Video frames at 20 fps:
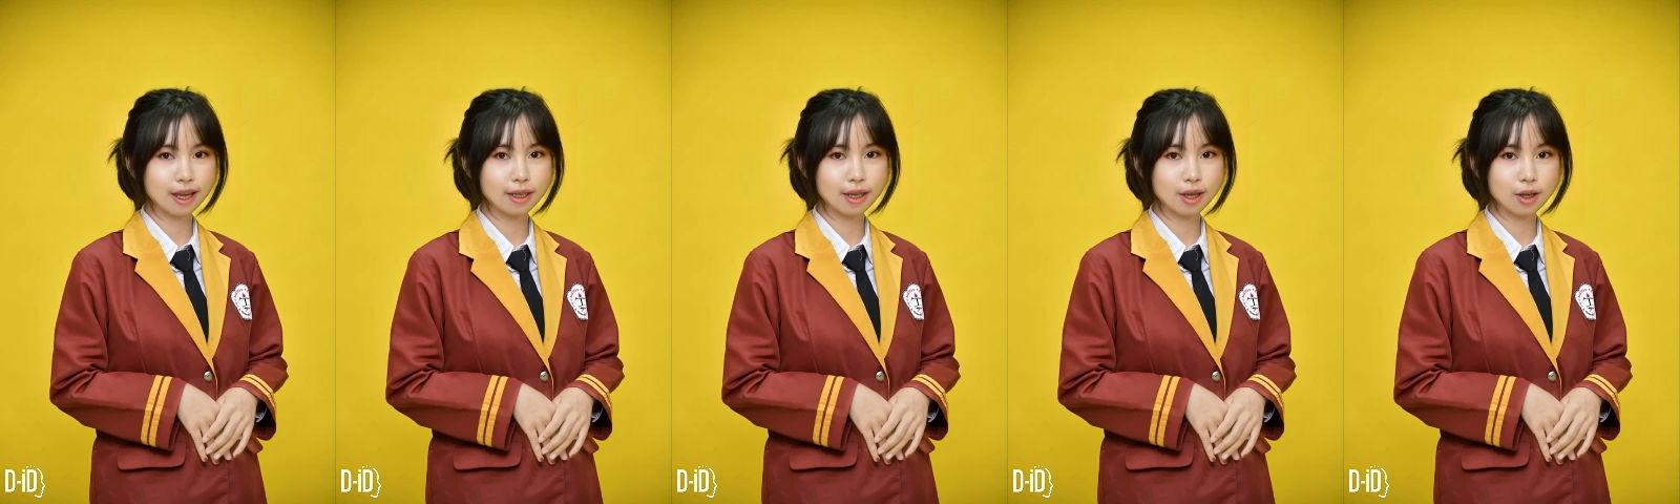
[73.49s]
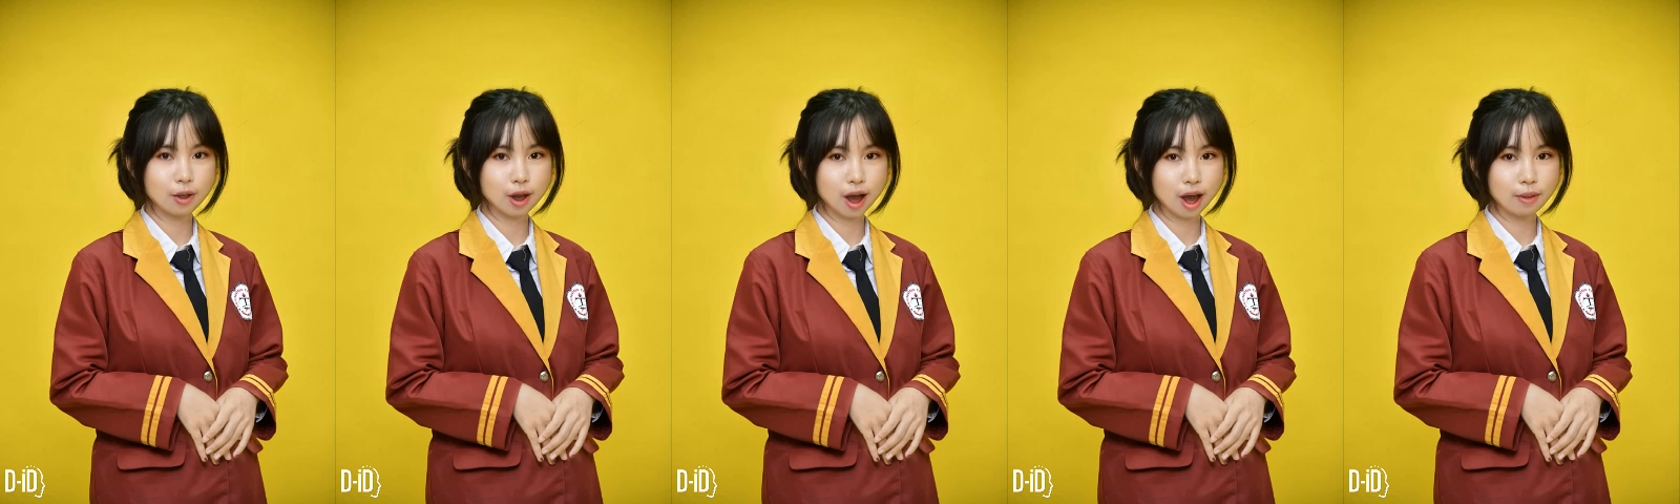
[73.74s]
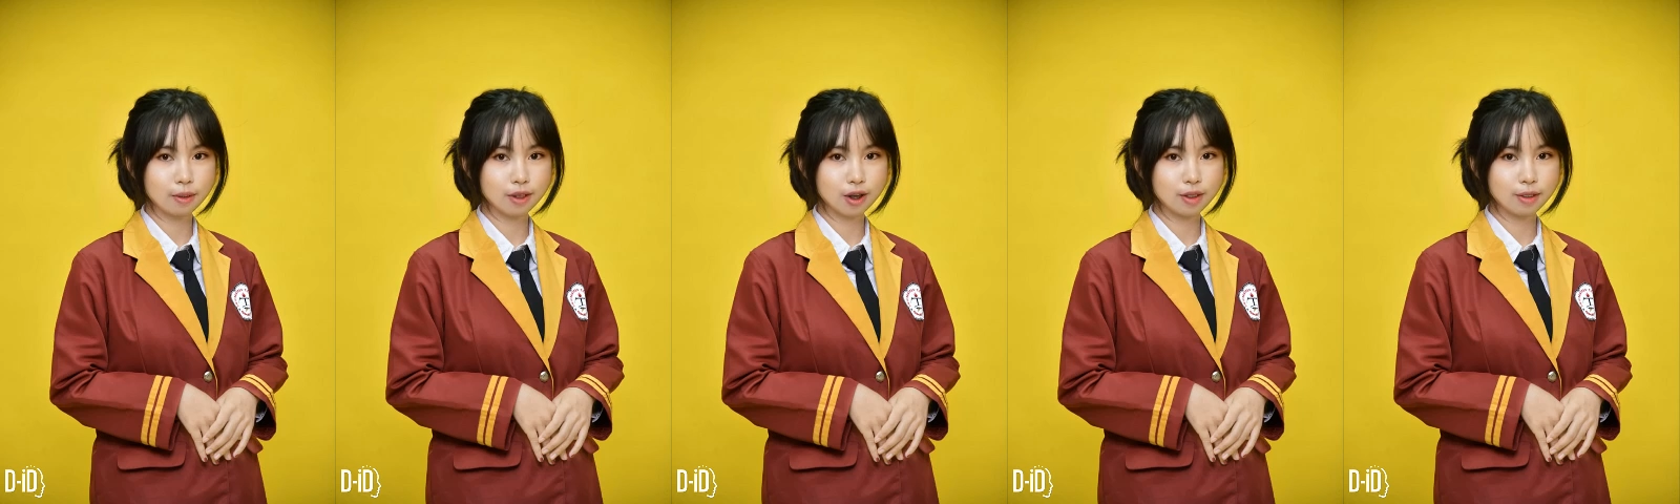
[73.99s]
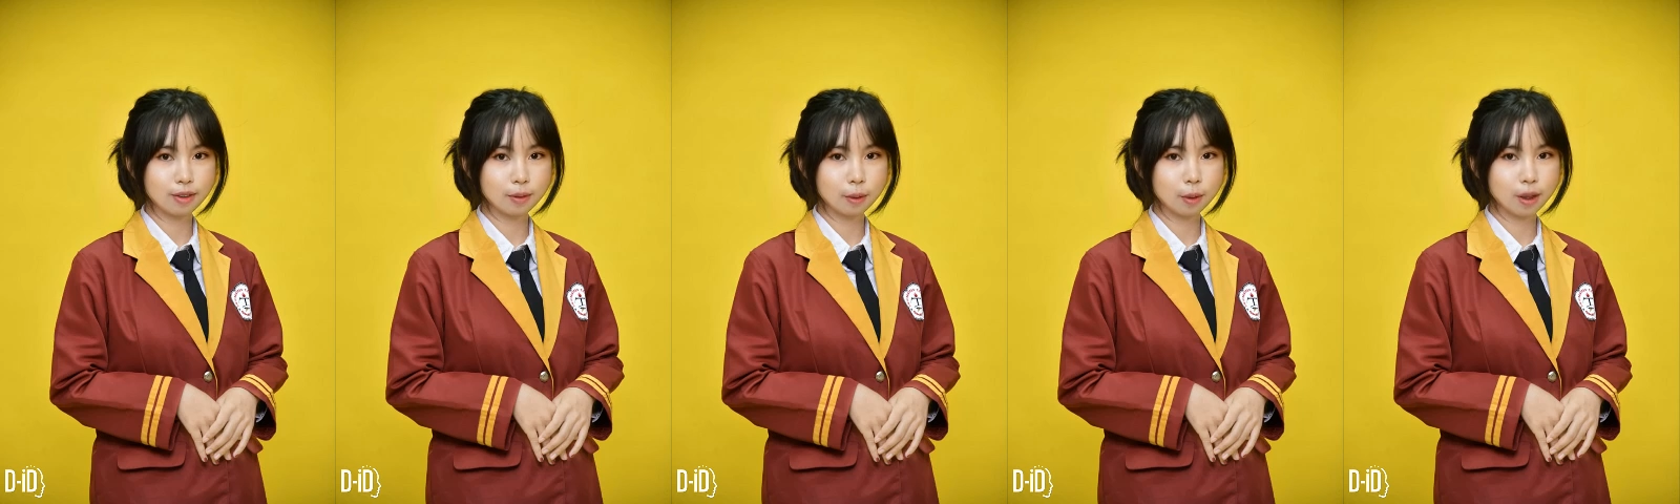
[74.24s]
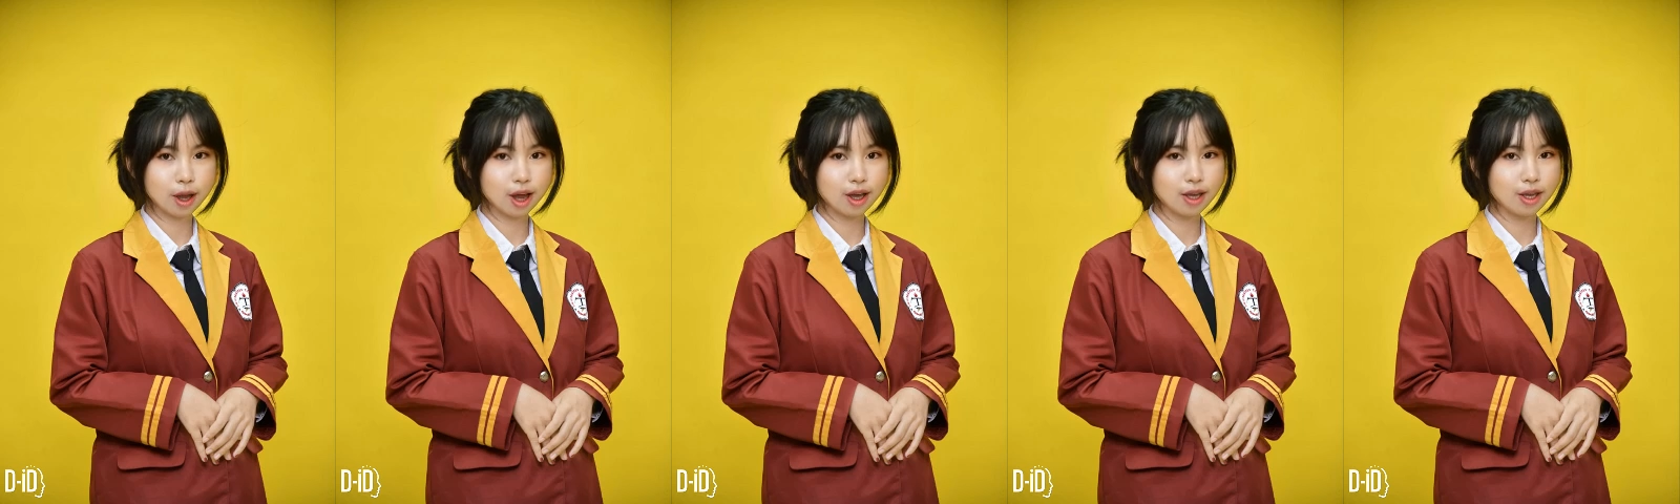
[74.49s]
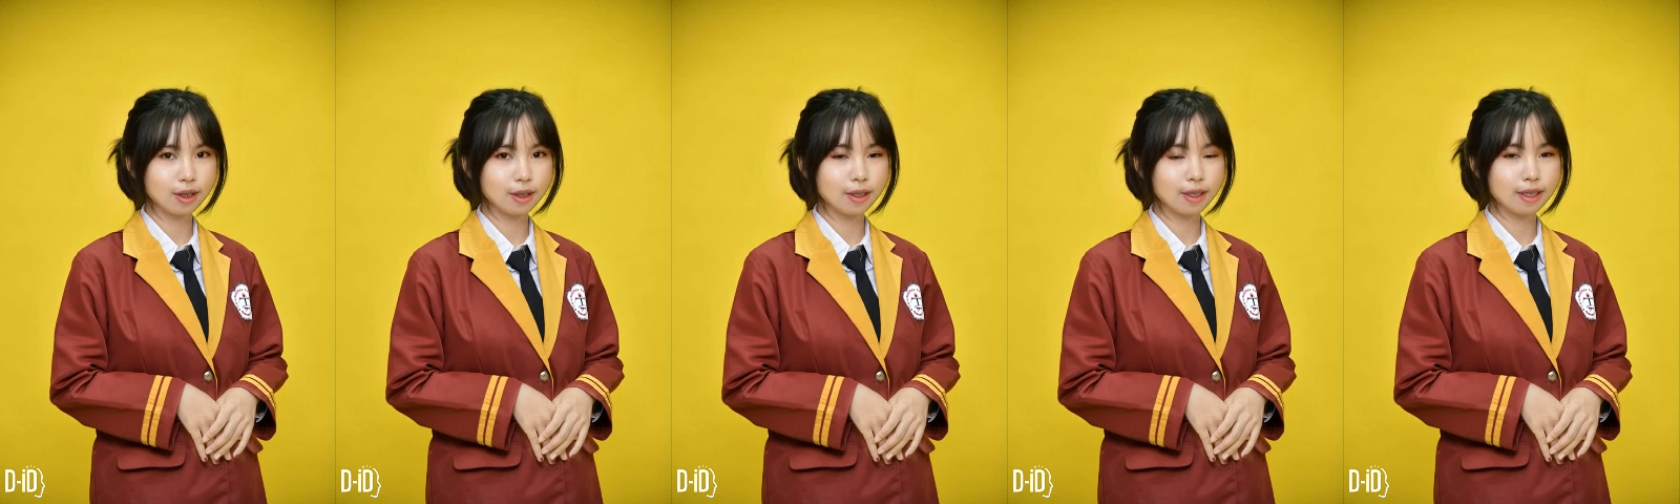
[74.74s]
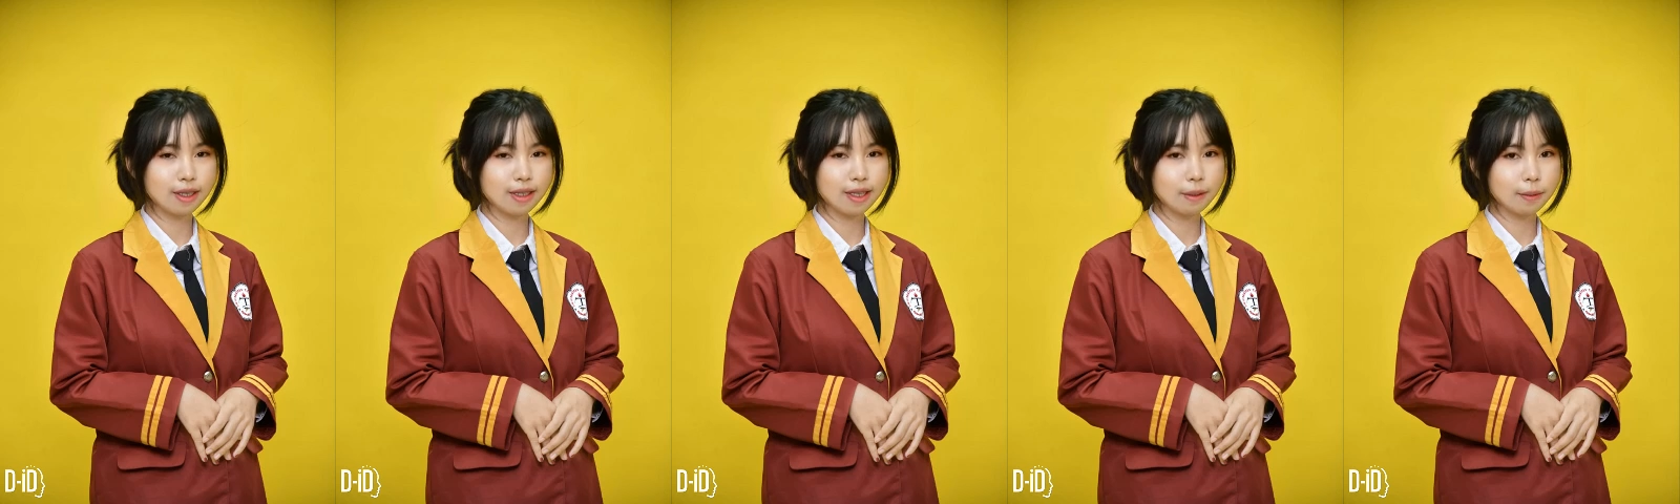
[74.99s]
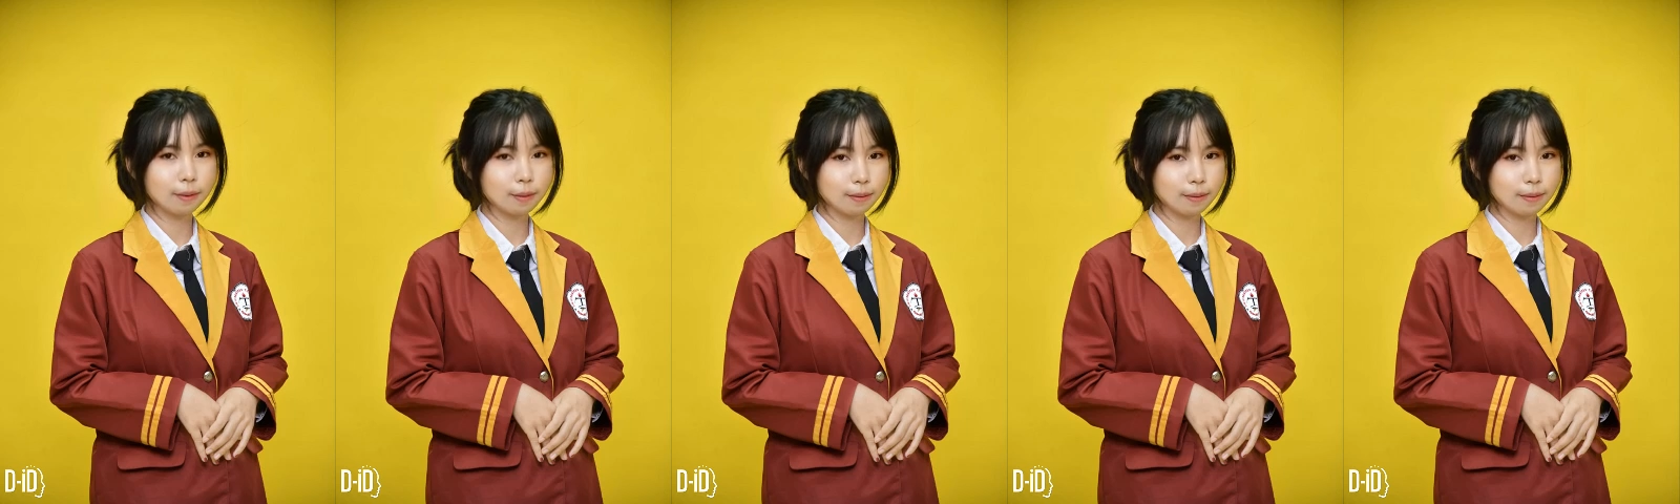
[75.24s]
as a driver of the production
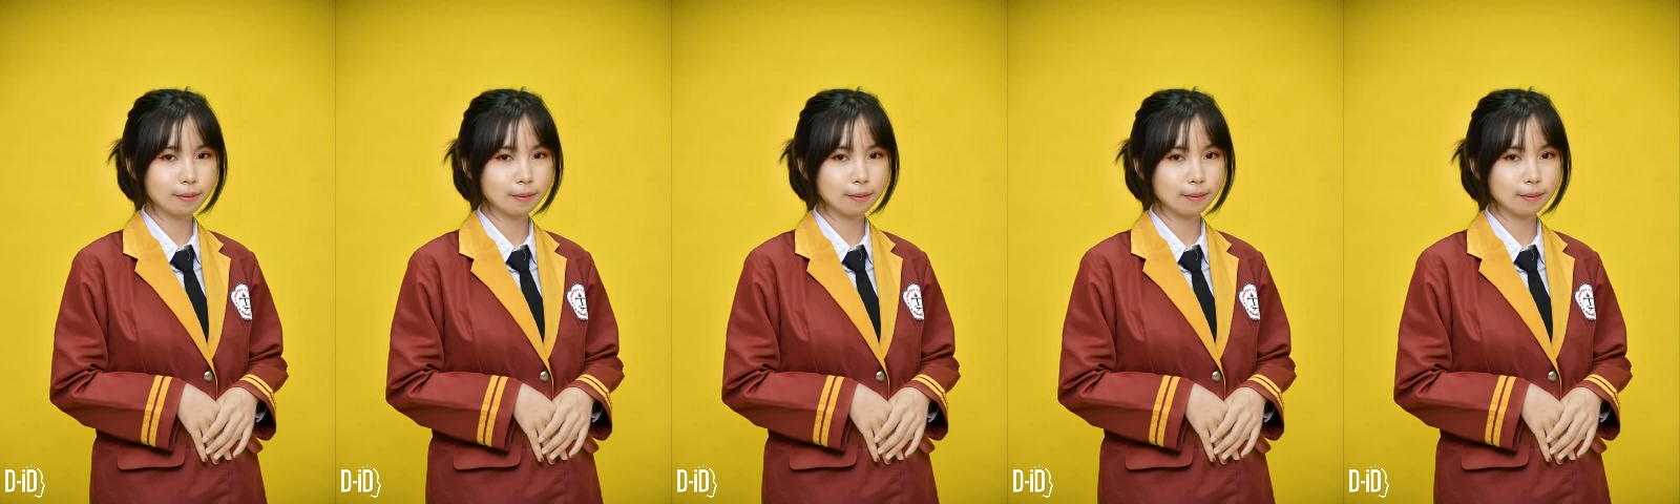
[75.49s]
system.